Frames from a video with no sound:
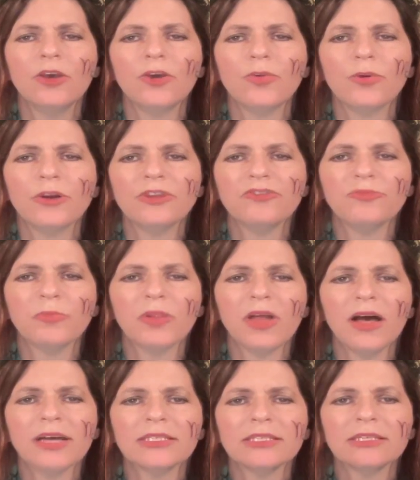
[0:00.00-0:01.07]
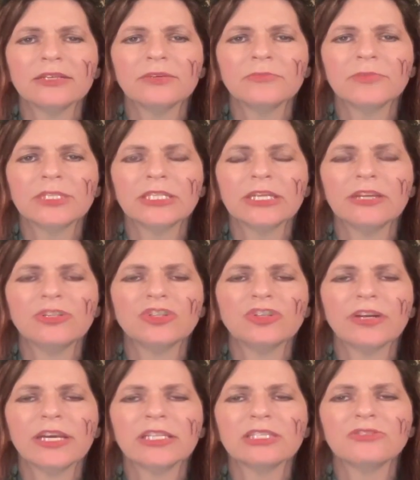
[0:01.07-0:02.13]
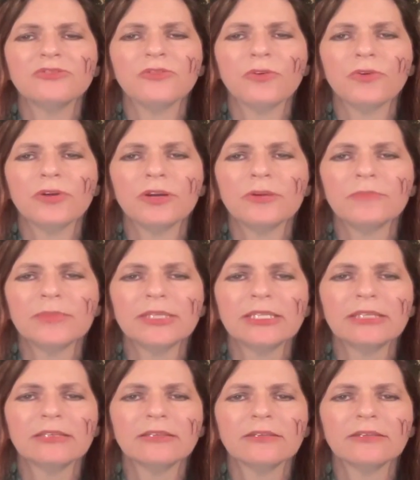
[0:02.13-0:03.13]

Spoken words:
where you've blossomed and transformed.